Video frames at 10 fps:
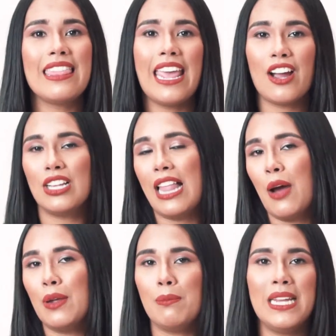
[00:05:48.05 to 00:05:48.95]
They are
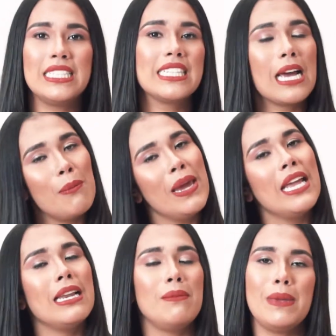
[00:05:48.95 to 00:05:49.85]
allowing me to come
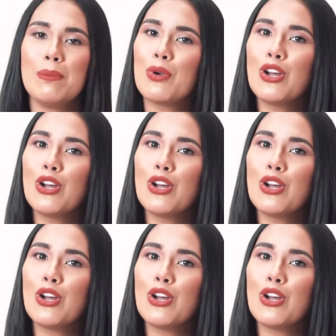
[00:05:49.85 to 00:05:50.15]
in and meet